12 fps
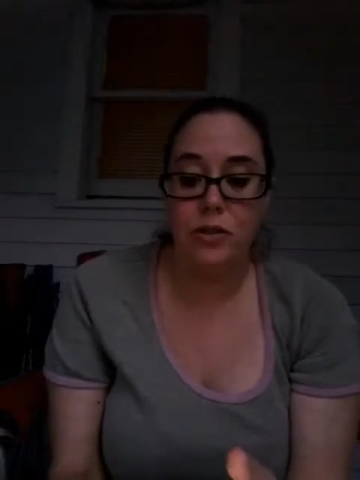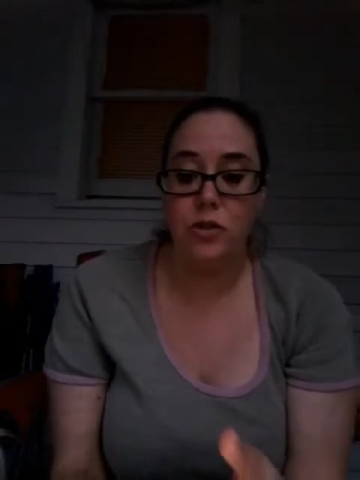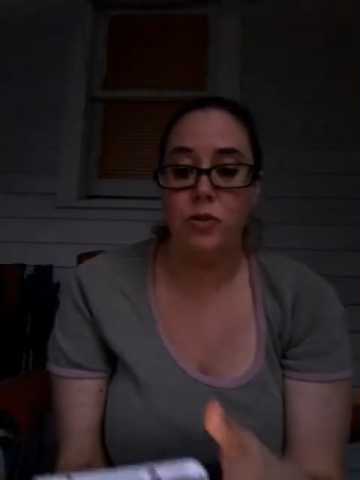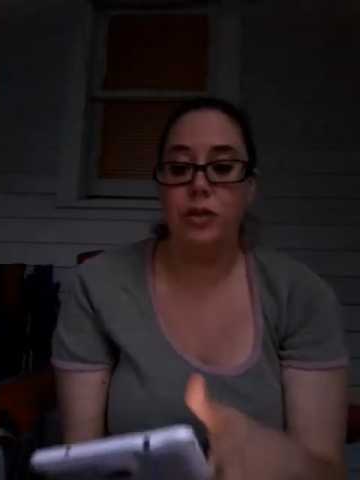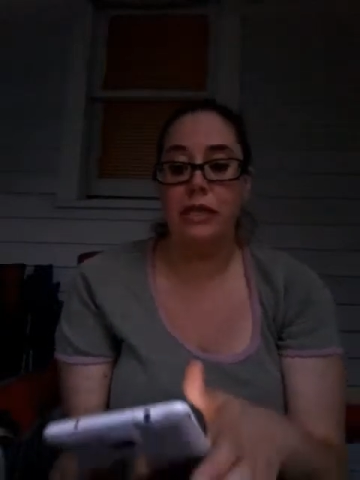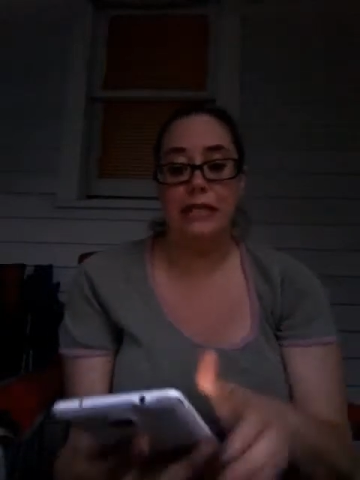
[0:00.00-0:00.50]

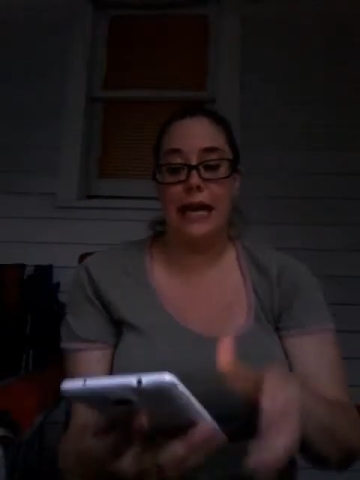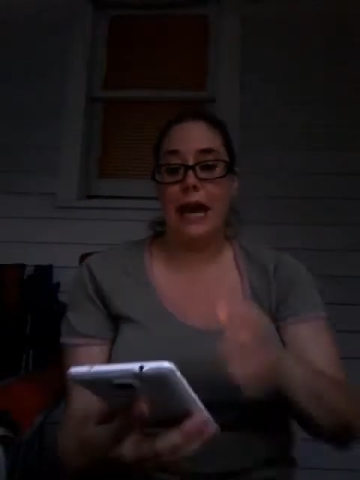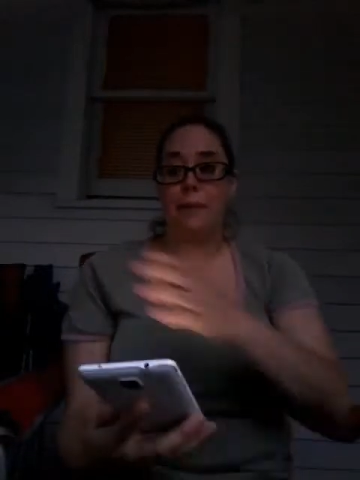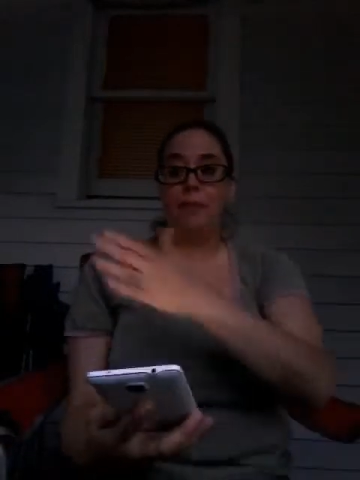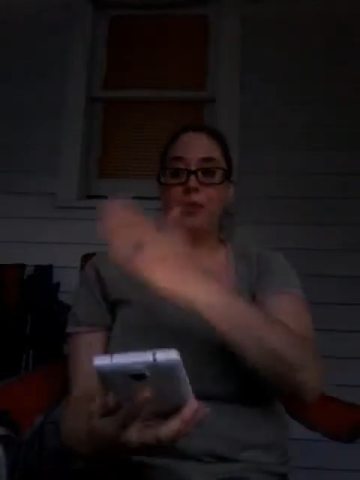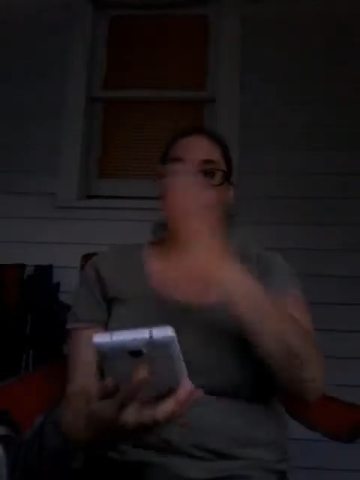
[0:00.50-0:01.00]
So this
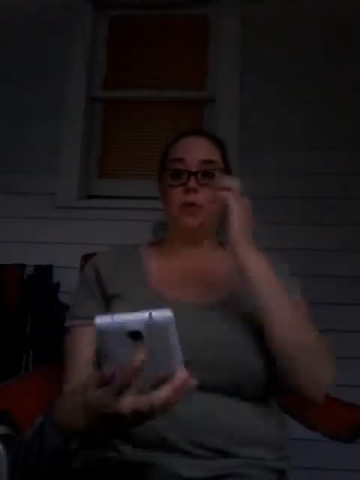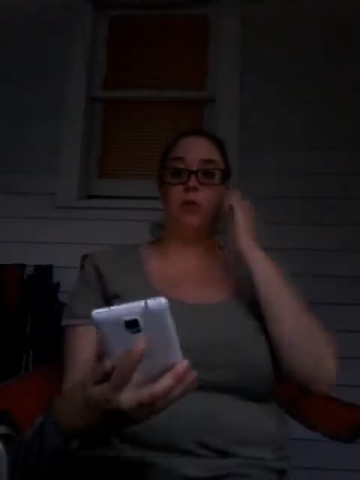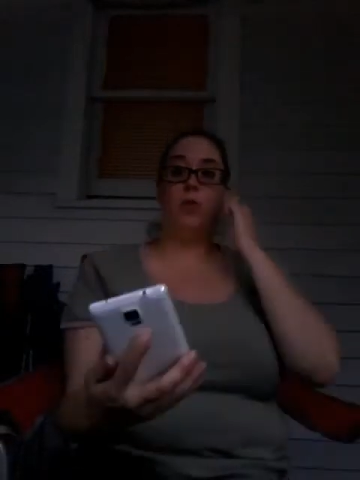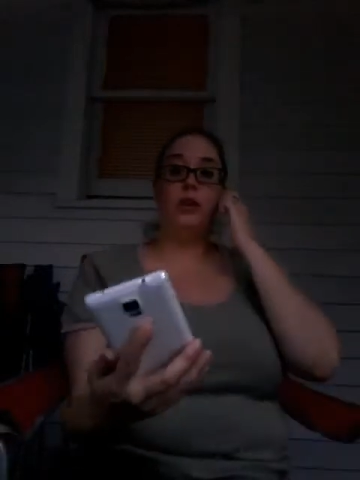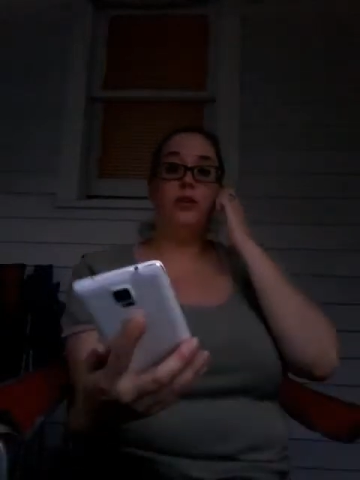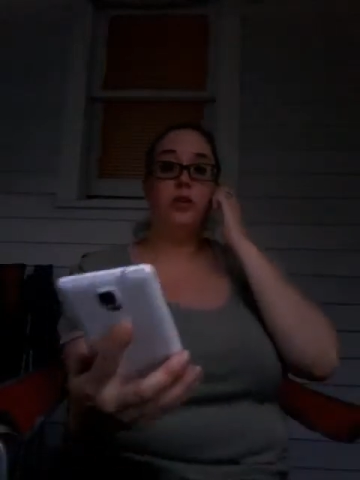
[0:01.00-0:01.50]
happened to be
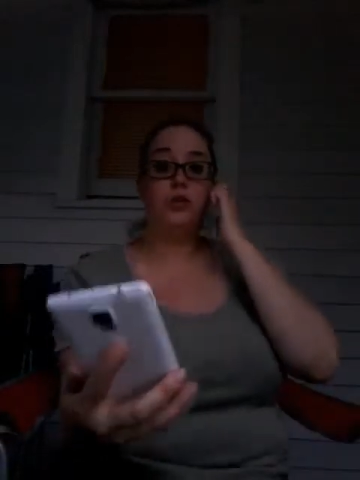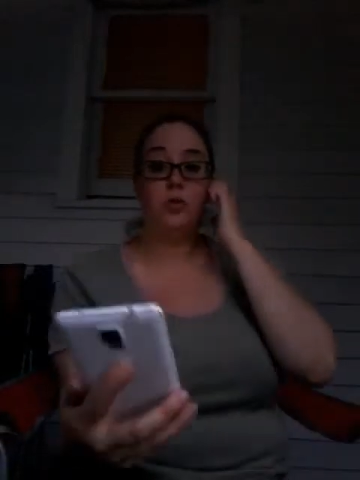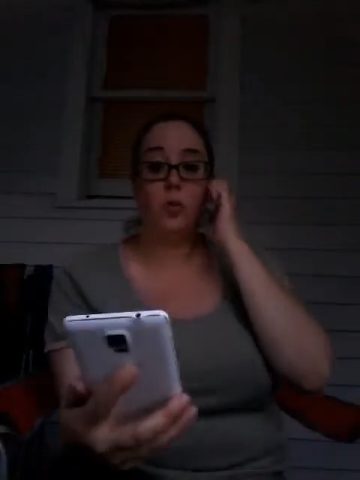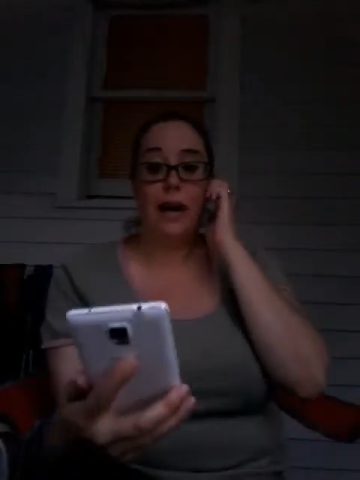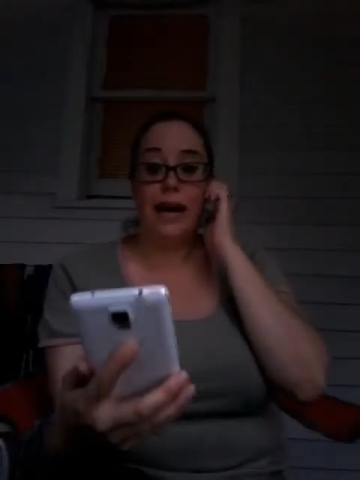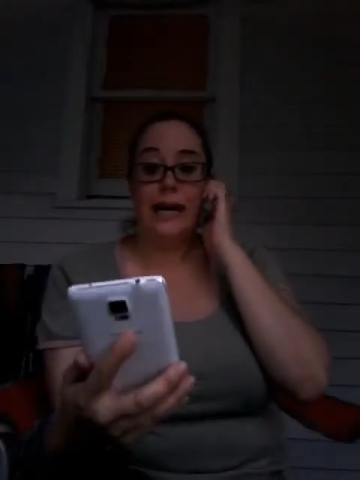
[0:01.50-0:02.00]
one of those
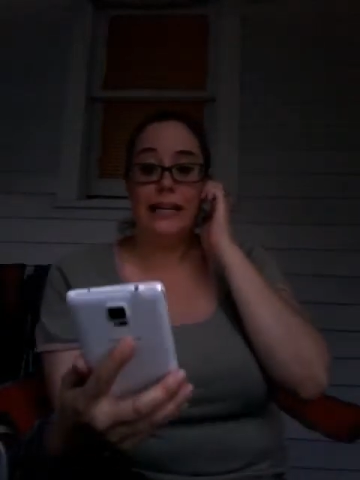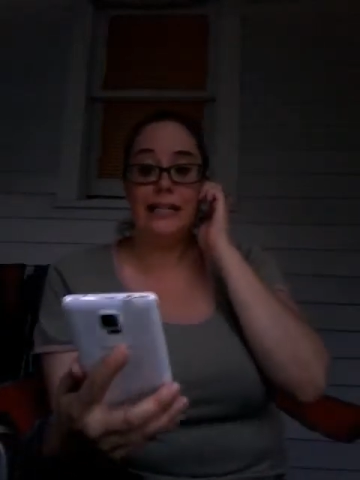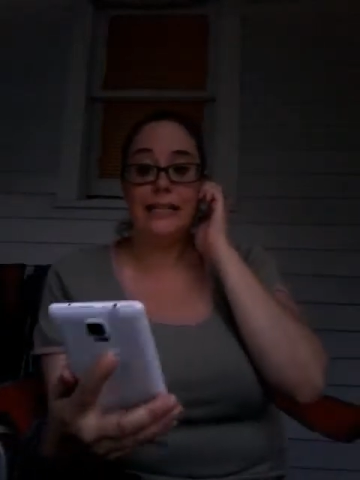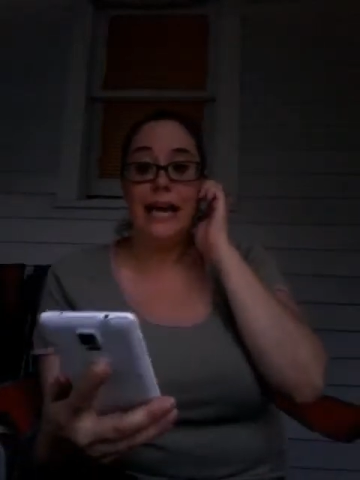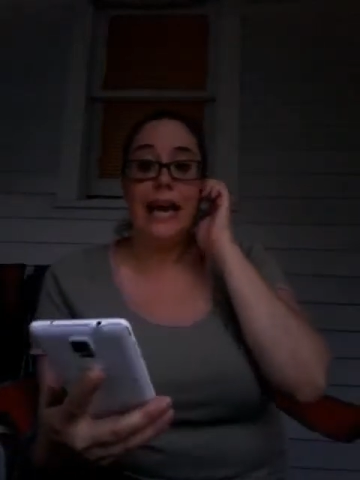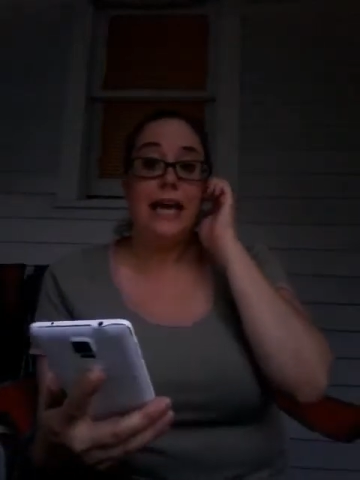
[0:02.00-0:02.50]
wines